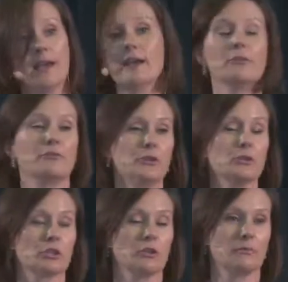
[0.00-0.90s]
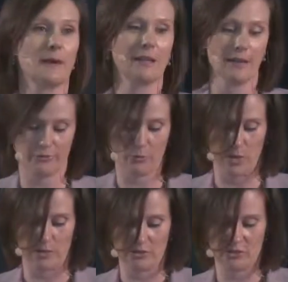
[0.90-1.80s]
and the future of my loved
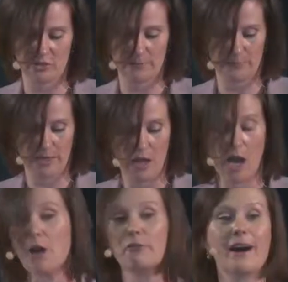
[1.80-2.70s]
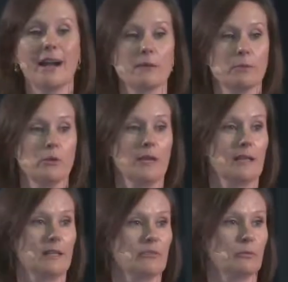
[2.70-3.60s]
ones? How viable
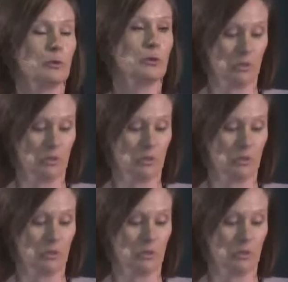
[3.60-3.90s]
and livable